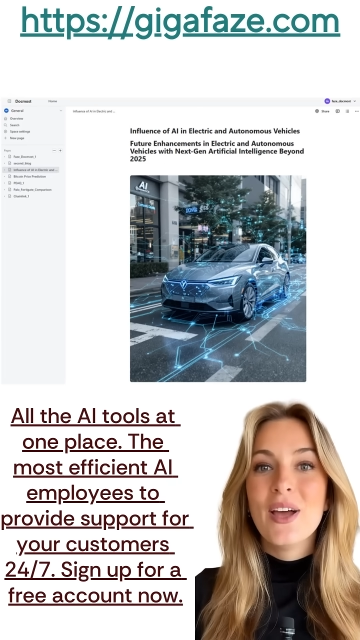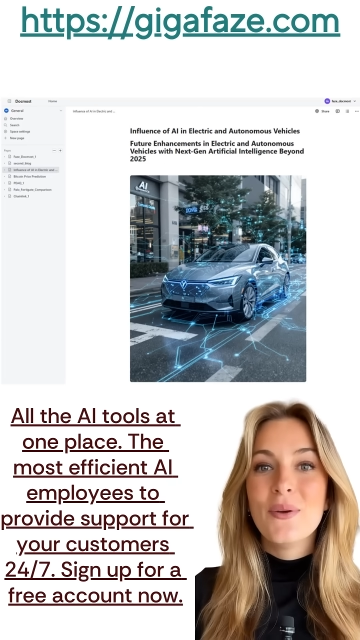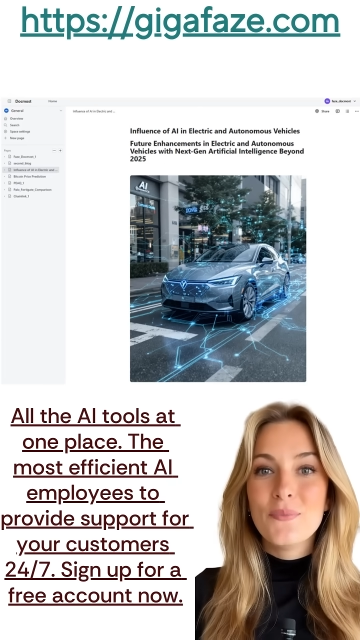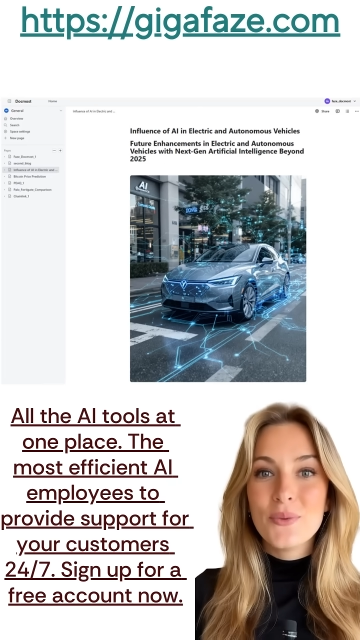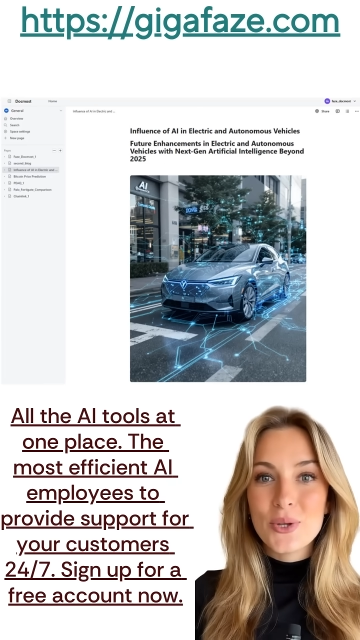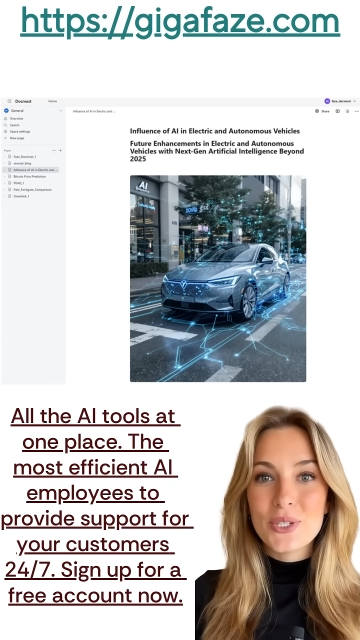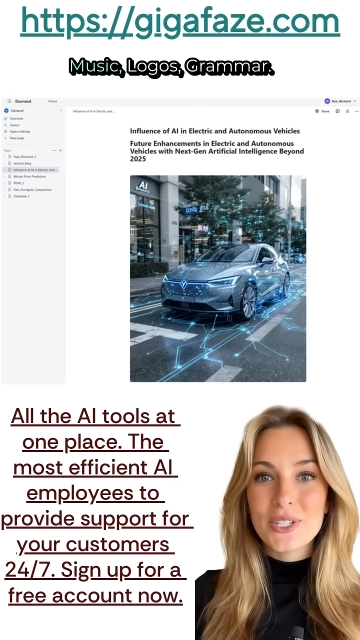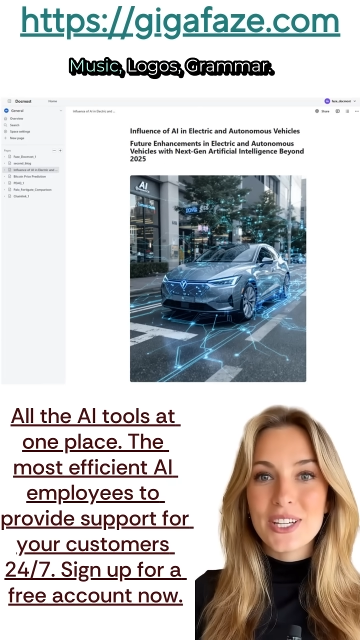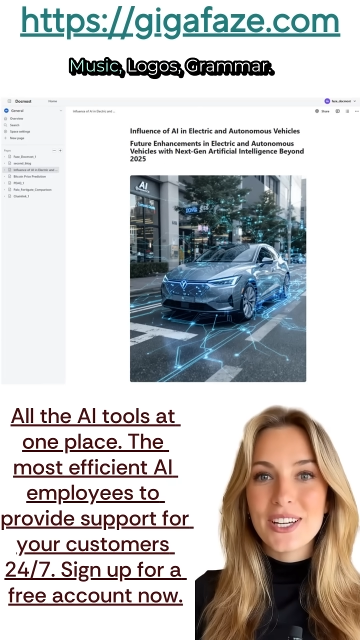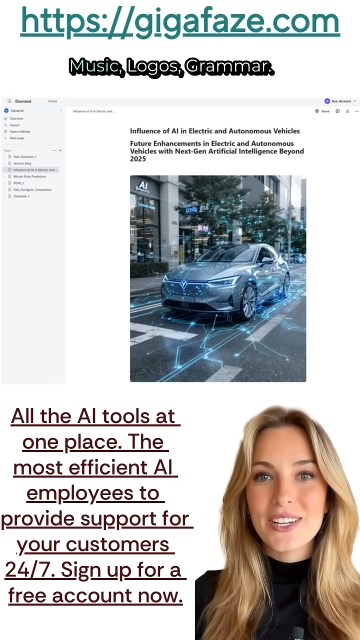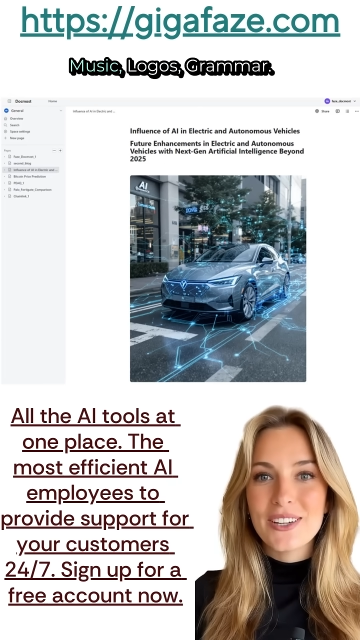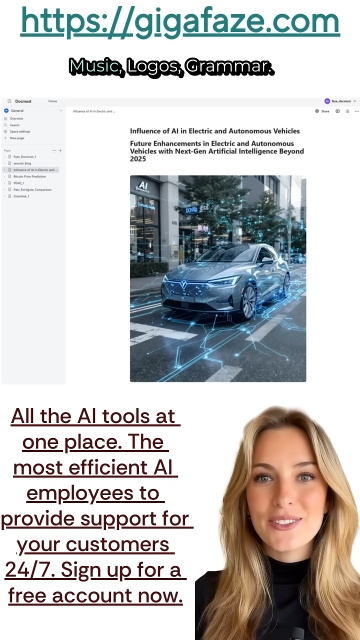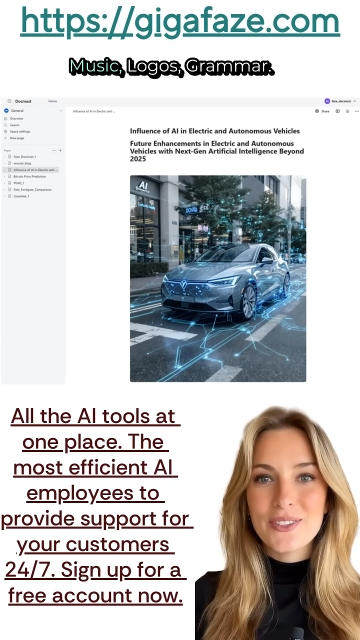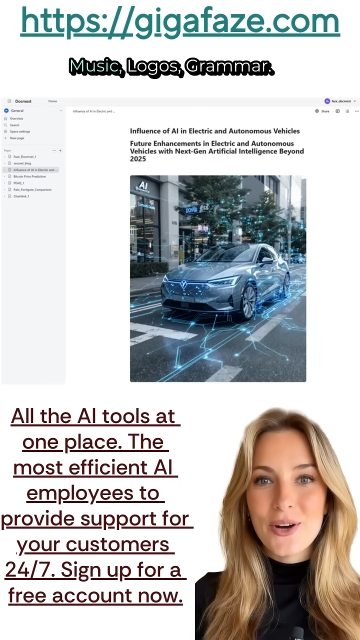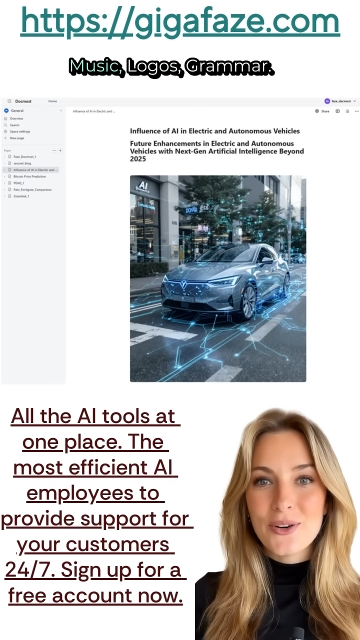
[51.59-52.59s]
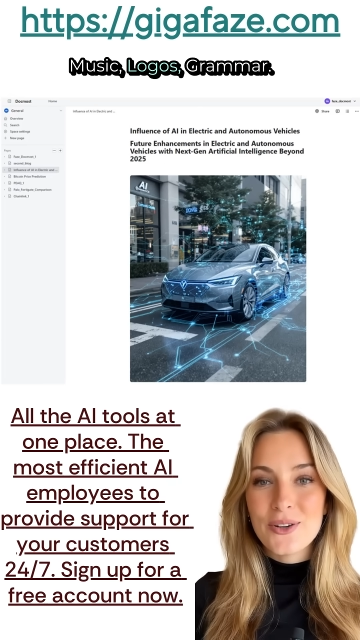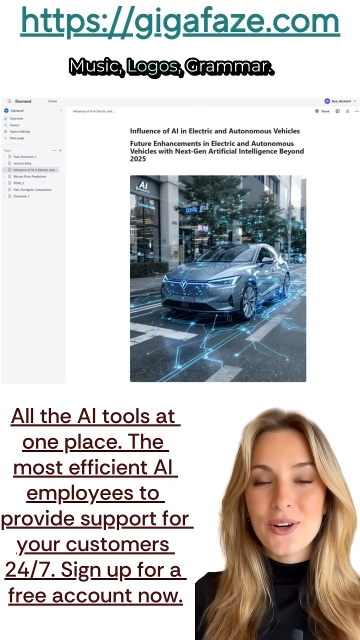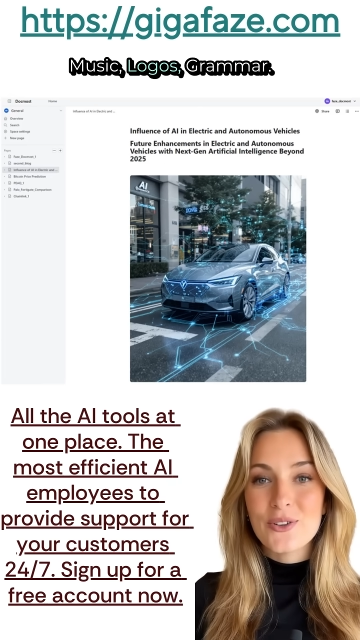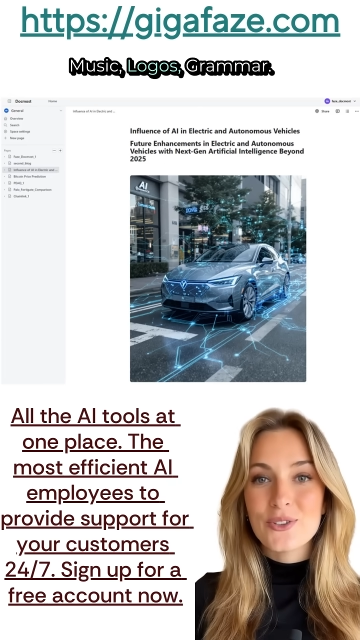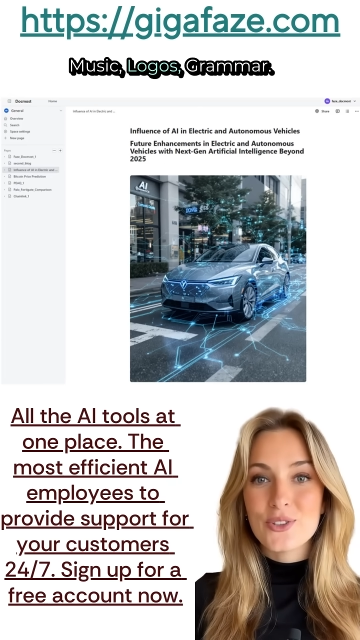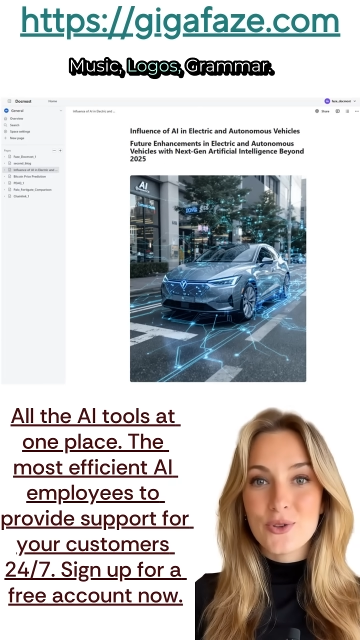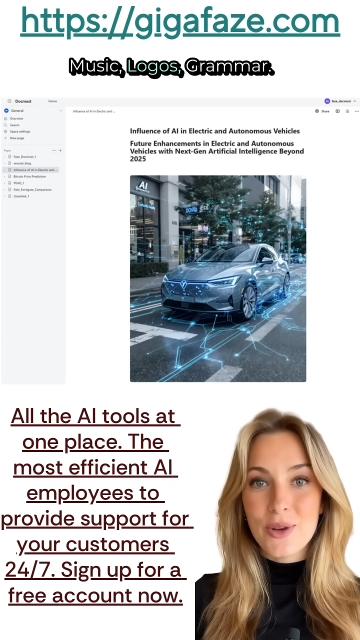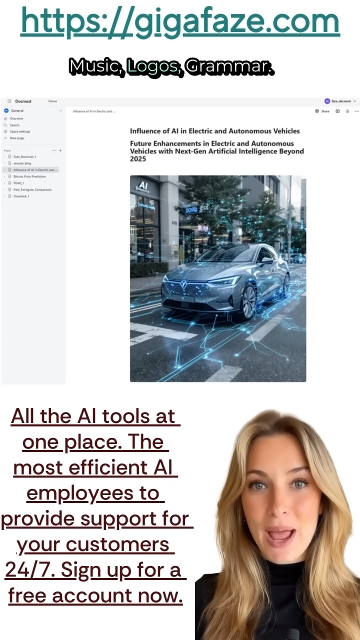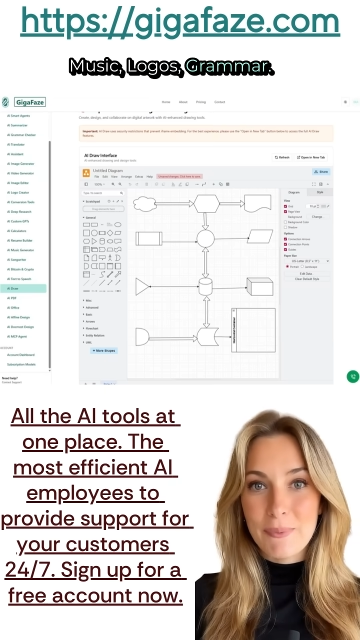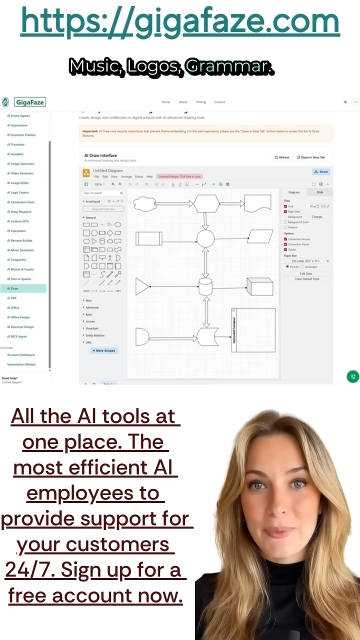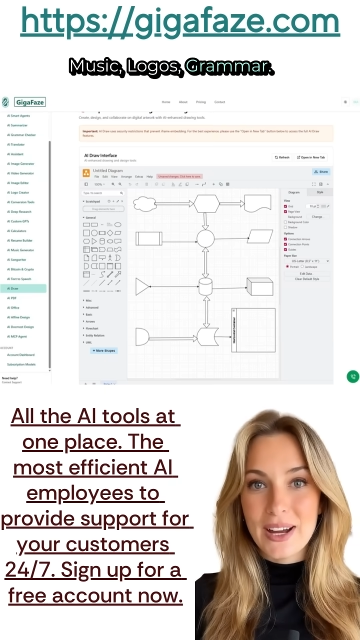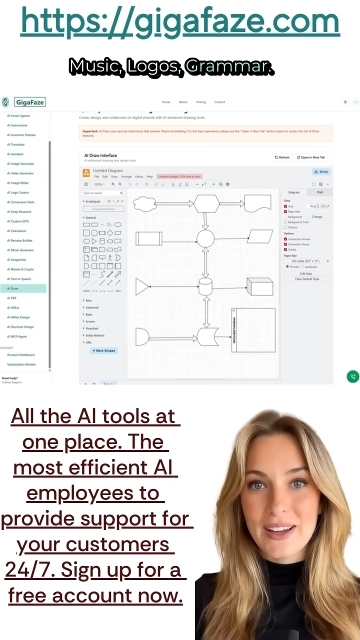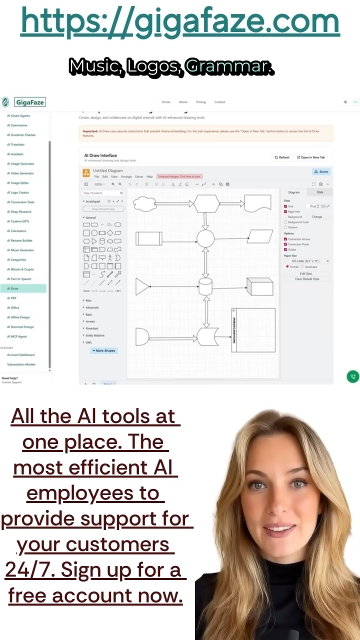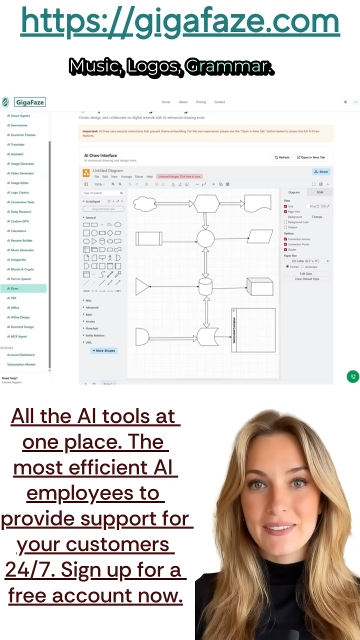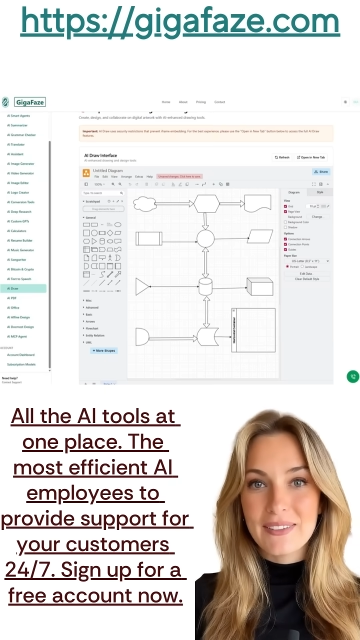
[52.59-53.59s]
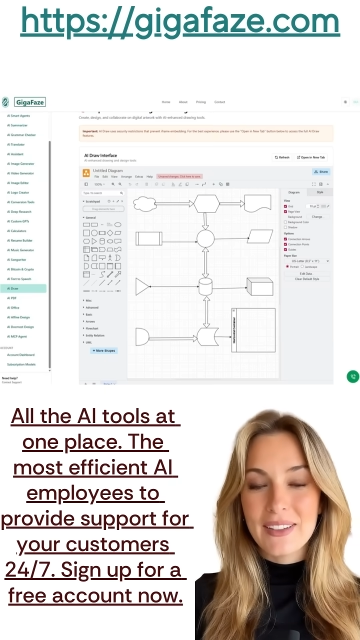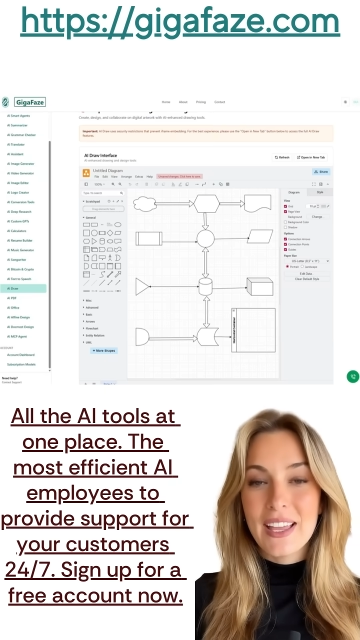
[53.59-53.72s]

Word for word: Music, logos, grammar.